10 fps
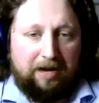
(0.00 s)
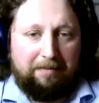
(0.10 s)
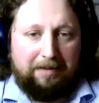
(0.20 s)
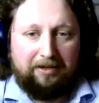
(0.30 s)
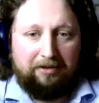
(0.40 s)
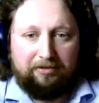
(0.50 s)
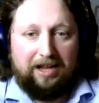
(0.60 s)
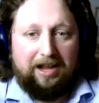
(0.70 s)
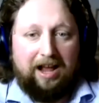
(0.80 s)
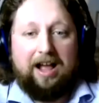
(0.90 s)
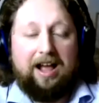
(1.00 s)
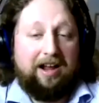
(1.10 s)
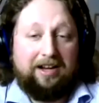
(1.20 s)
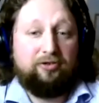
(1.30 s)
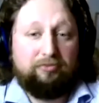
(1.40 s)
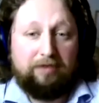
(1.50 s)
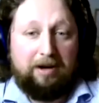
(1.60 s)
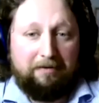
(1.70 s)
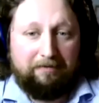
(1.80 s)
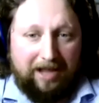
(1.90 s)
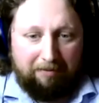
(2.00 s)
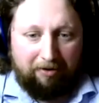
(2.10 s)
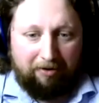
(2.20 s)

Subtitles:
And you say, I don't dream of labor.